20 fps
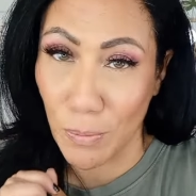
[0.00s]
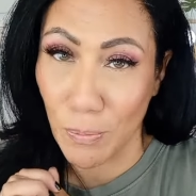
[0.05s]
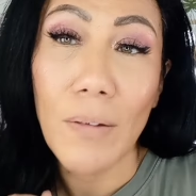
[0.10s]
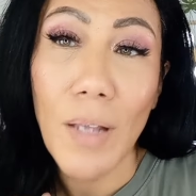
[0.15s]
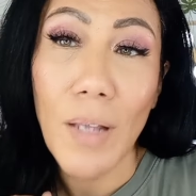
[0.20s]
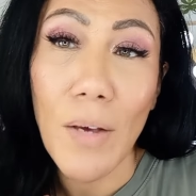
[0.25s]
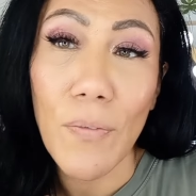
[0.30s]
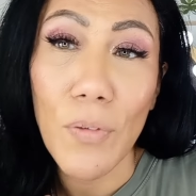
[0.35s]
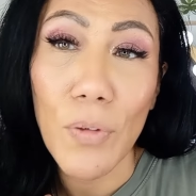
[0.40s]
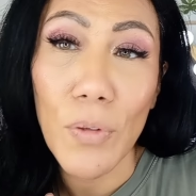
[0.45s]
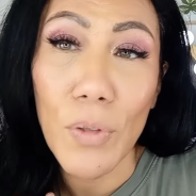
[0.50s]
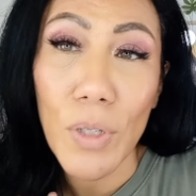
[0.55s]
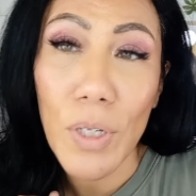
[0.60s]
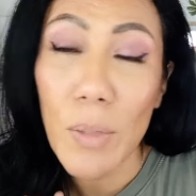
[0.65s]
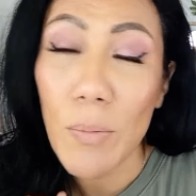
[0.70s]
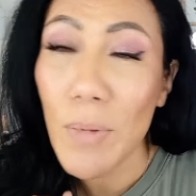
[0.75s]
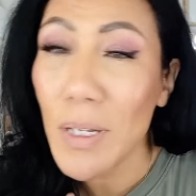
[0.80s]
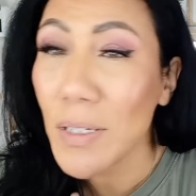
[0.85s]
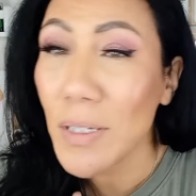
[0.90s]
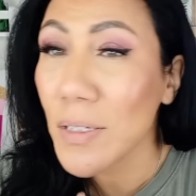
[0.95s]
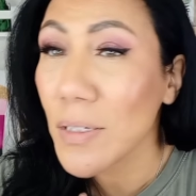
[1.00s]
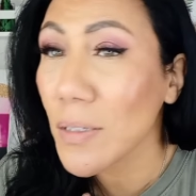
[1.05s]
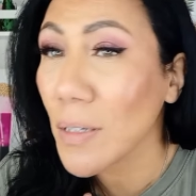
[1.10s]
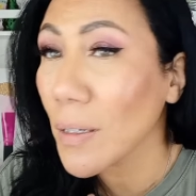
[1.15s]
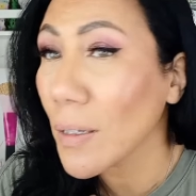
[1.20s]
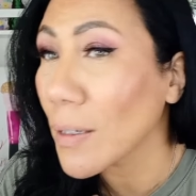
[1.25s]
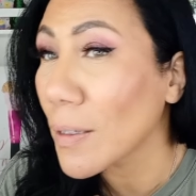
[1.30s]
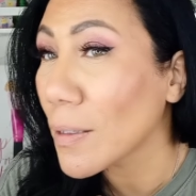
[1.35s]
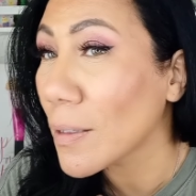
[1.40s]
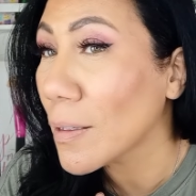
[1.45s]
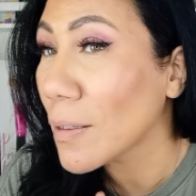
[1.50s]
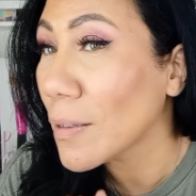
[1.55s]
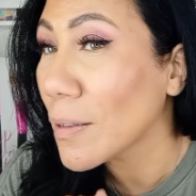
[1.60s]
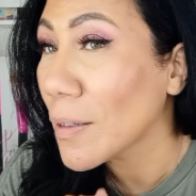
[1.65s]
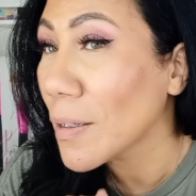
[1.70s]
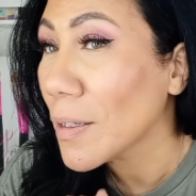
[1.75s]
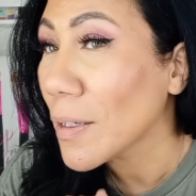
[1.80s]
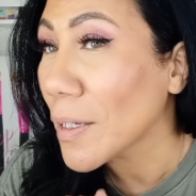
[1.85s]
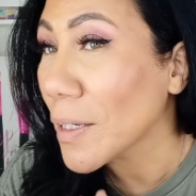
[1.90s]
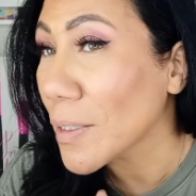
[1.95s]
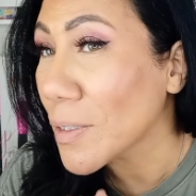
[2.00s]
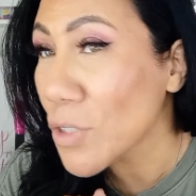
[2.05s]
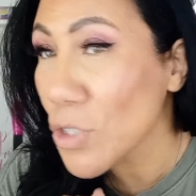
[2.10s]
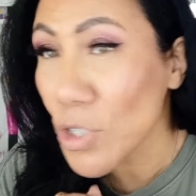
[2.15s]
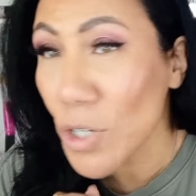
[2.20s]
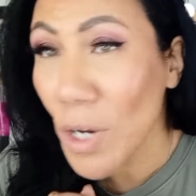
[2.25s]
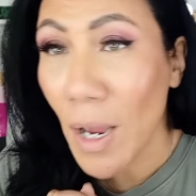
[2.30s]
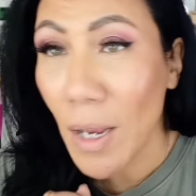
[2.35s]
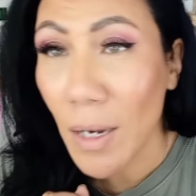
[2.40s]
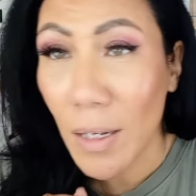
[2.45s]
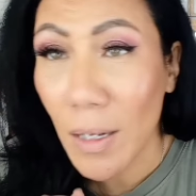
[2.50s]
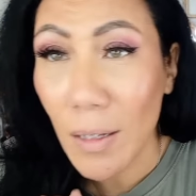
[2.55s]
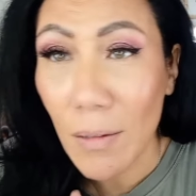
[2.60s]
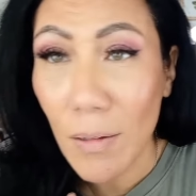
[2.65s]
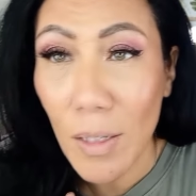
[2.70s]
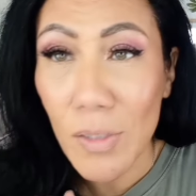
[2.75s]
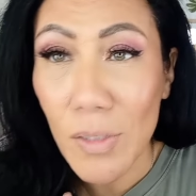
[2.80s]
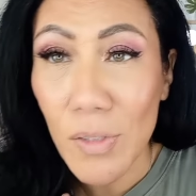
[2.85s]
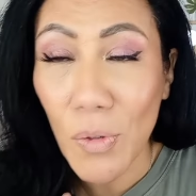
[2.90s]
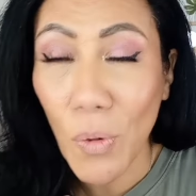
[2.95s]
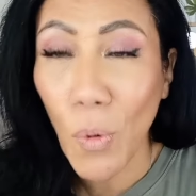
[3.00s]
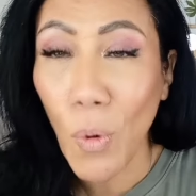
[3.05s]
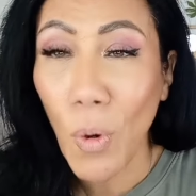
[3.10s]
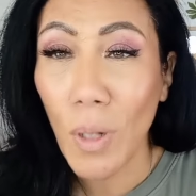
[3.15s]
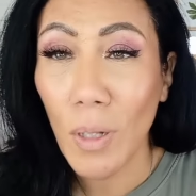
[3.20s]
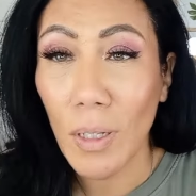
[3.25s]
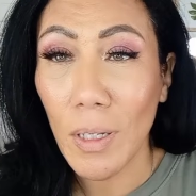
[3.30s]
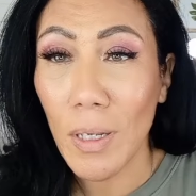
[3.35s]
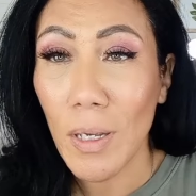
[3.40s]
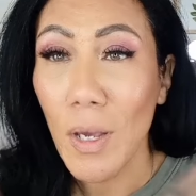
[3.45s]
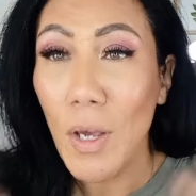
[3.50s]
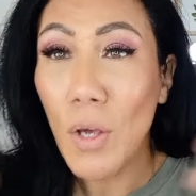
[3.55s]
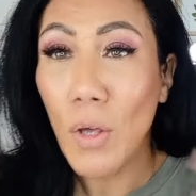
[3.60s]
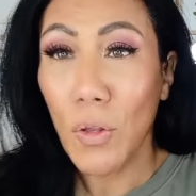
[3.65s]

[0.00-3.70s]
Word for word: Now, if you look at my skin, it's shiny, it's oily.